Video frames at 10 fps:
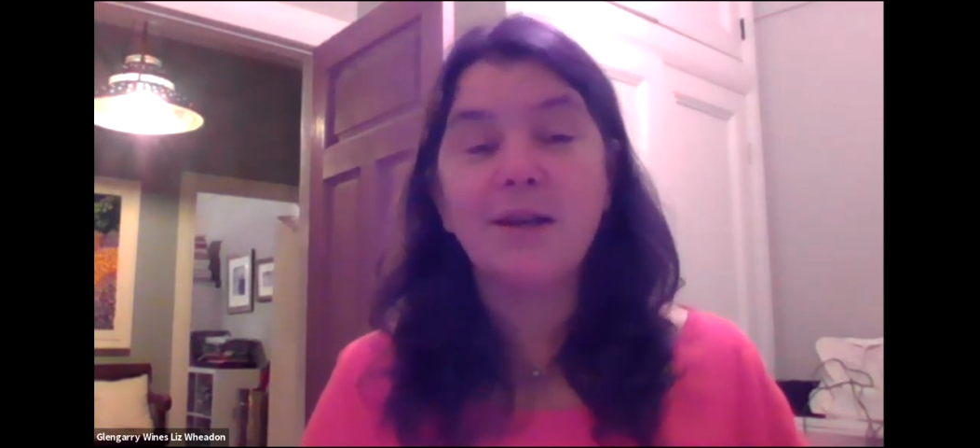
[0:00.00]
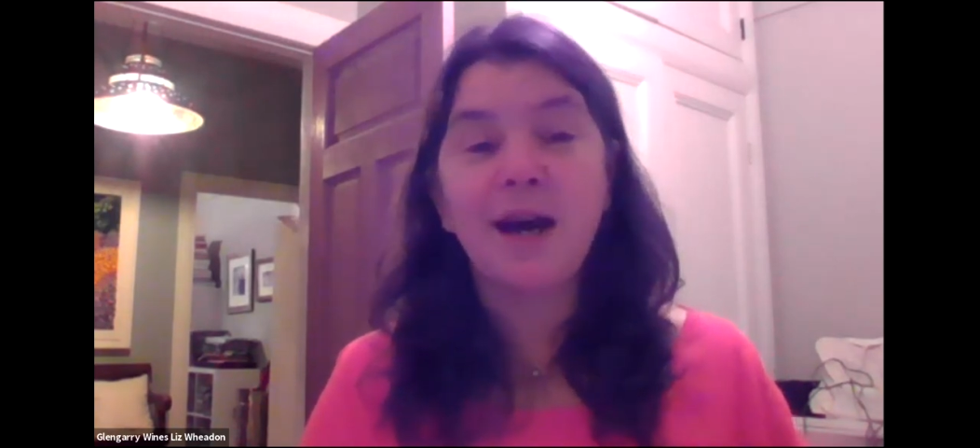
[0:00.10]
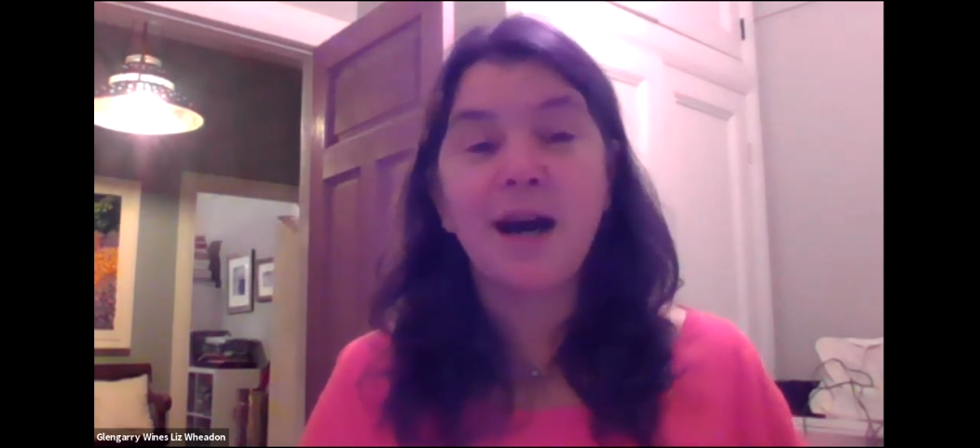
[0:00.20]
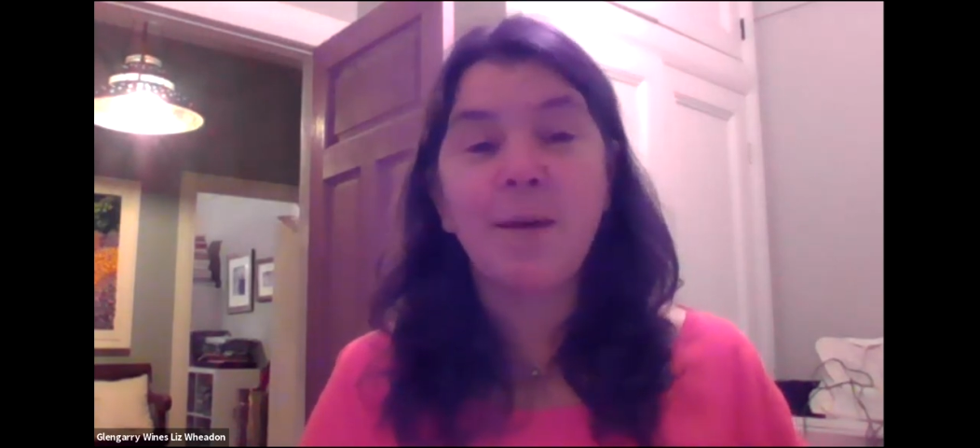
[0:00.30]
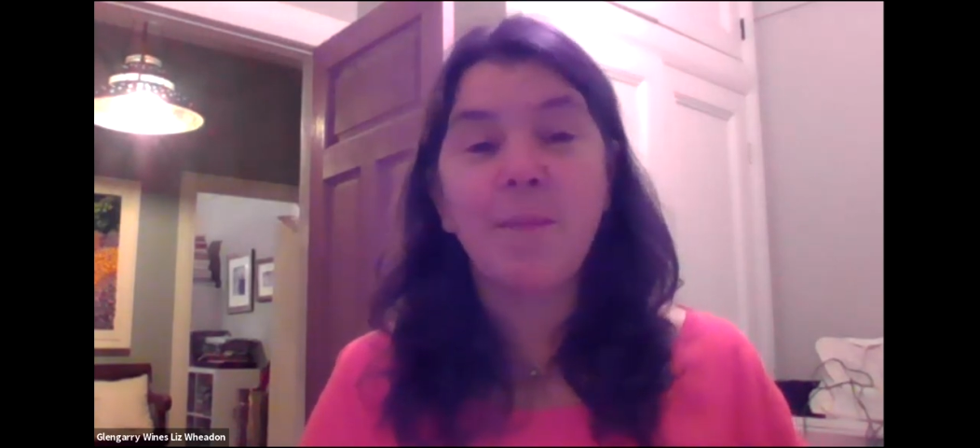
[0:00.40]

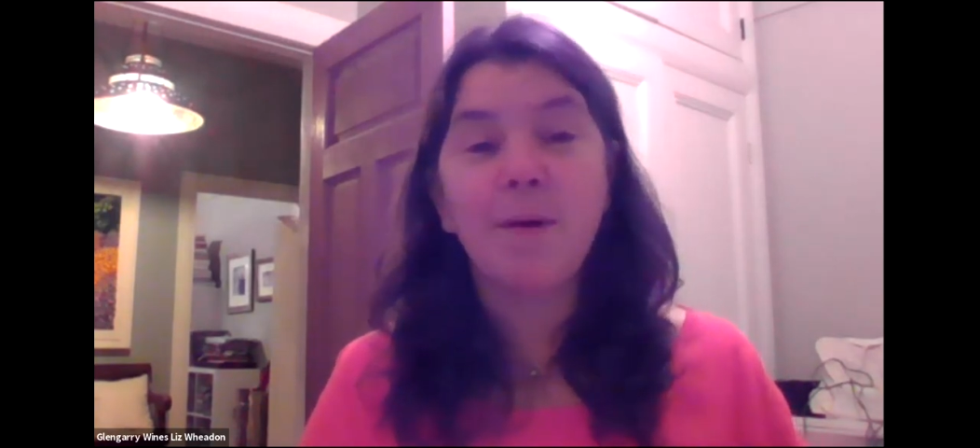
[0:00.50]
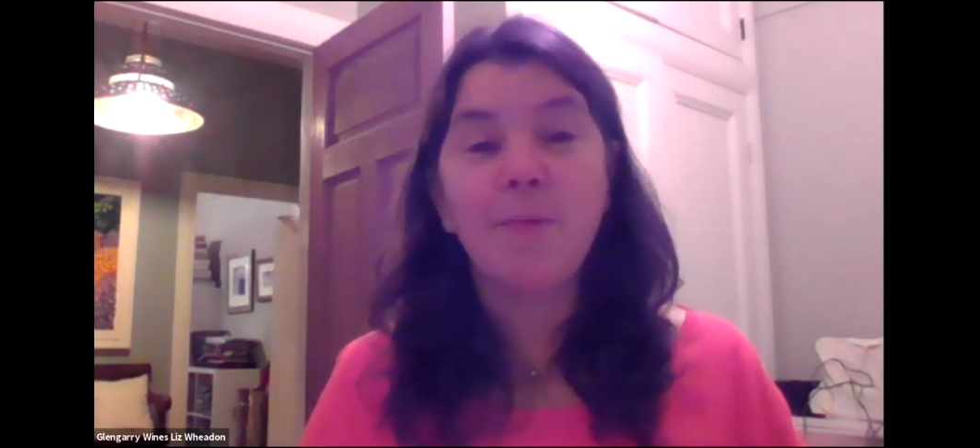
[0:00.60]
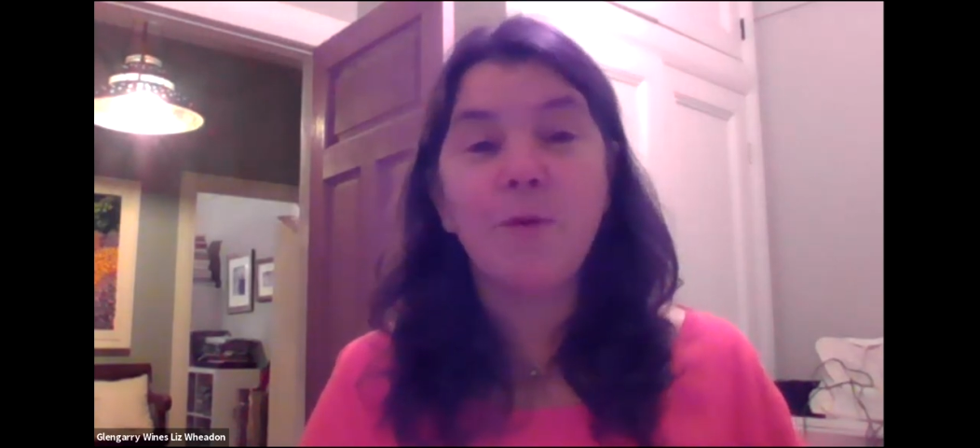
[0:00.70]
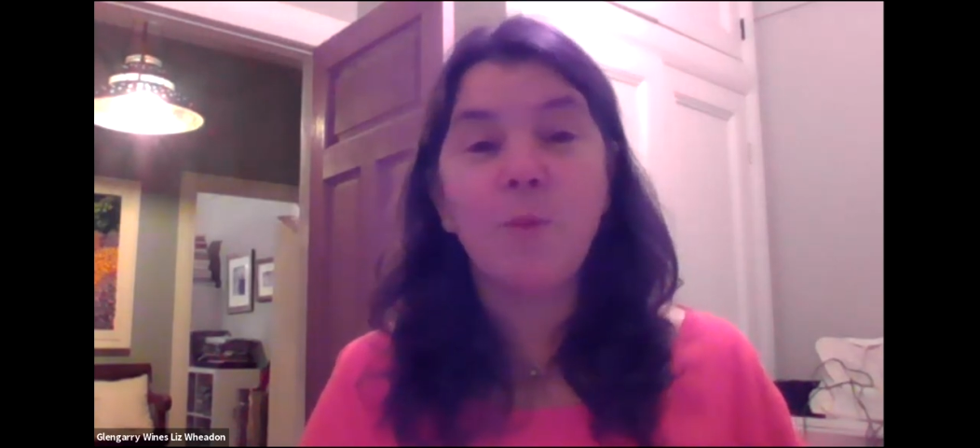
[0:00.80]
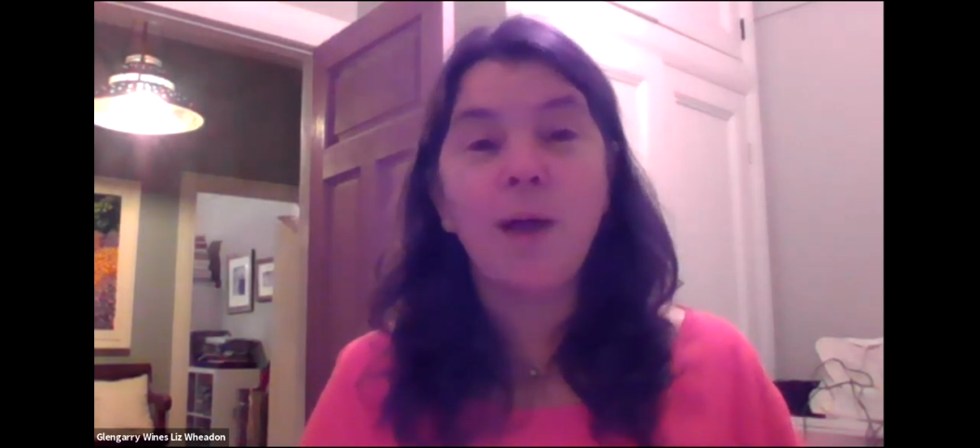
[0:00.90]

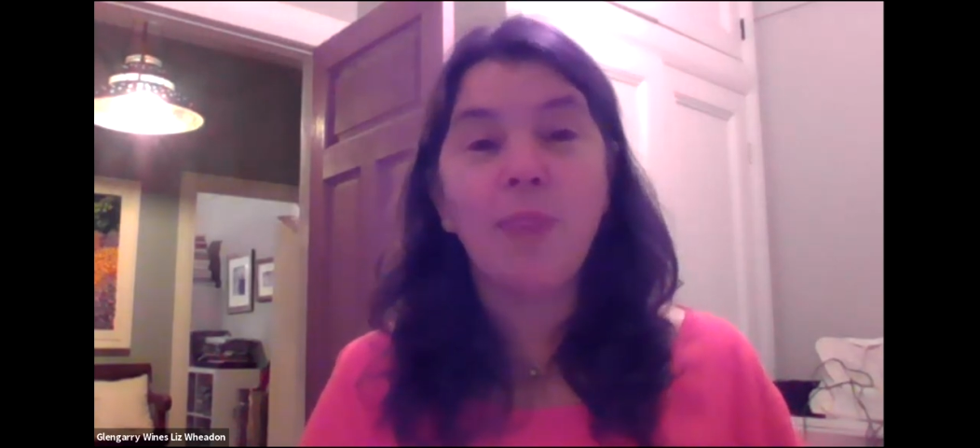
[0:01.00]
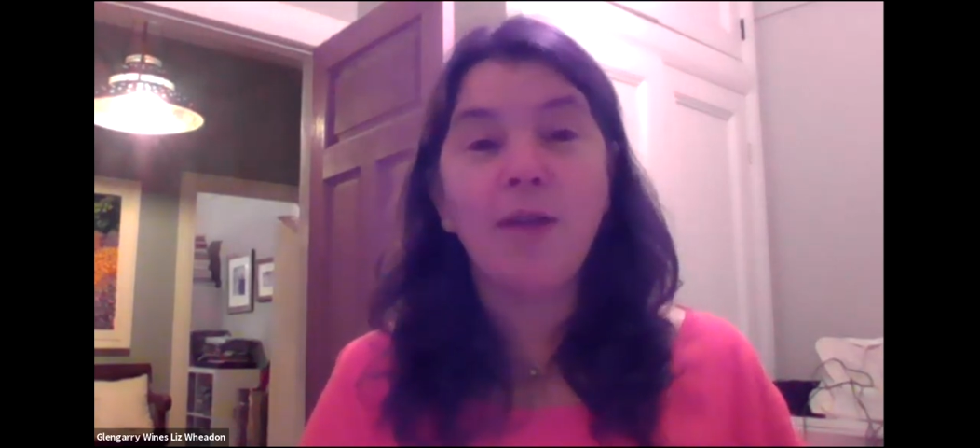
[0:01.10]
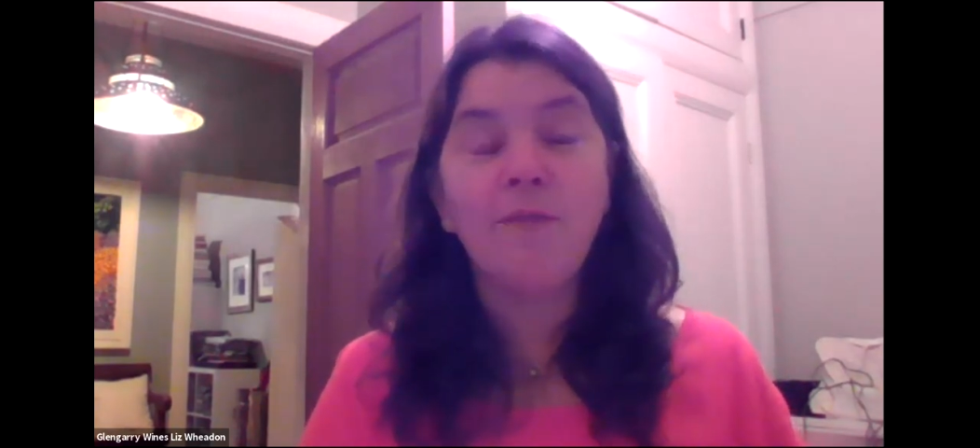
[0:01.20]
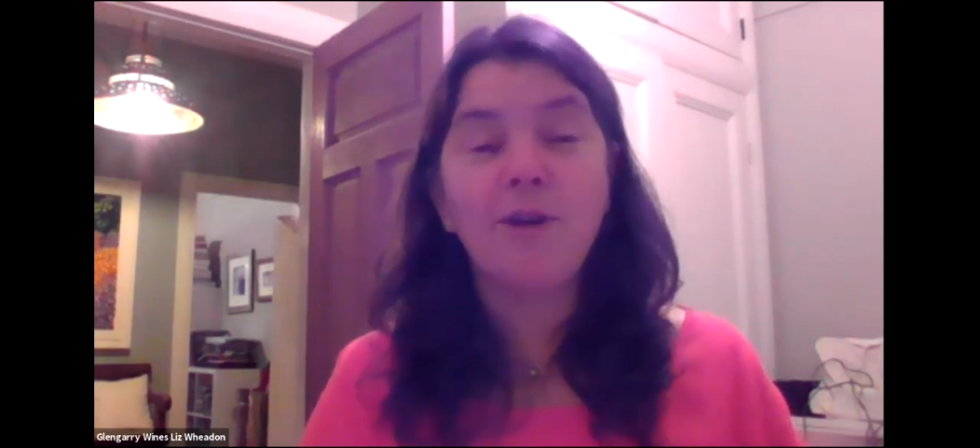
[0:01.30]
the one thing